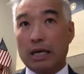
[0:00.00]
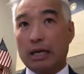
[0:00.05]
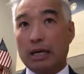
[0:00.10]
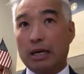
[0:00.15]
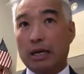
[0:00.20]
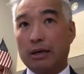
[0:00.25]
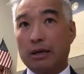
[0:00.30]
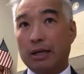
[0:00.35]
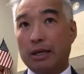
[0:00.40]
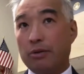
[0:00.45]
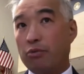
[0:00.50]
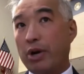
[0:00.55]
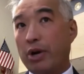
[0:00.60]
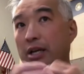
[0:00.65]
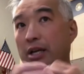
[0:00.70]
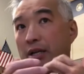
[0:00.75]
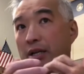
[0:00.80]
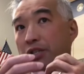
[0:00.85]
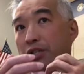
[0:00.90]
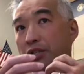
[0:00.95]
and
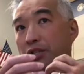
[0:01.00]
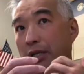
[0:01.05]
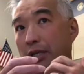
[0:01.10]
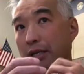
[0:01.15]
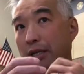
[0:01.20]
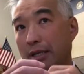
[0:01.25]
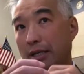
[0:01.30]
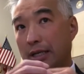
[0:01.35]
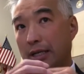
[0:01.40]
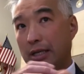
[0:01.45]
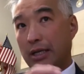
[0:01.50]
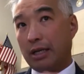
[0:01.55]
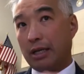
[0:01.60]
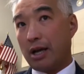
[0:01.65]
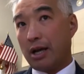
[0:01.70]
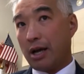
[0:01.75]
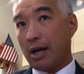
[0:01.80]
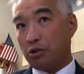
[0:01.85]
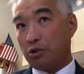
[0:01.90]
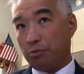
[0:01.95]
recognition and the
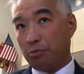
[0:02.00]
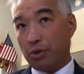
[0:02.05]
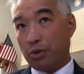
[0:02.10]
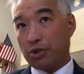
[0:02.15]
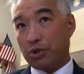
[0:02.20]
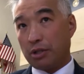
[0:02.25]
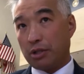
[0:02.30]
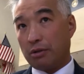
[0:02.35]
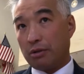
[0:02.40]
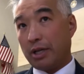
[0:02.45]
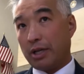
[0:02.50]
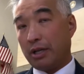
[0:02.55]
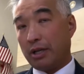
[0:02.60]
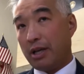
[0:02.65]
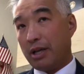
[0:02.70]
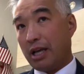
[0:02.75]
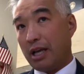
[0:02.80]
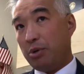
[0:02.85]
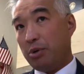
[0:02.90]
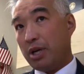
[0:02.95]
contribution that
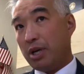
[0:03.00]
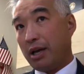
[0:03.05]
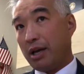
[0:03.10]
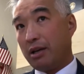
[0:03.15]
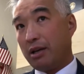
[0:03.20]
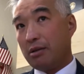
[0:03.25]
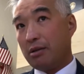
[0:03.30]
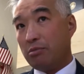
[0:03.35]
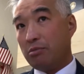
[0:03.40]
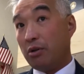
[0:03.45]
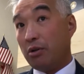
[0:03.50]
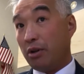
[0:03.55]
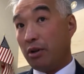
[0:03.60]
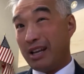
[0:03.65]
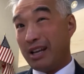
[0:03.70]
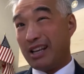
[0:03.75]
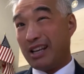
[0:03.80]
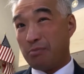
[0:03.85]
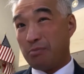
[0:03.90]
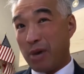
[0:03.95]
the API
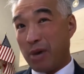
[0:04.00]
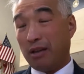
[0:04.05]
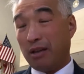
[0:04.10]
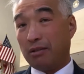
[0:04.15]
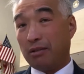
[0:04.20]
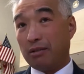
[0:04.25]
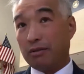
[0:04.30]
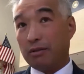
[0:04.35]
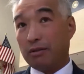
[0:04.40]
community has made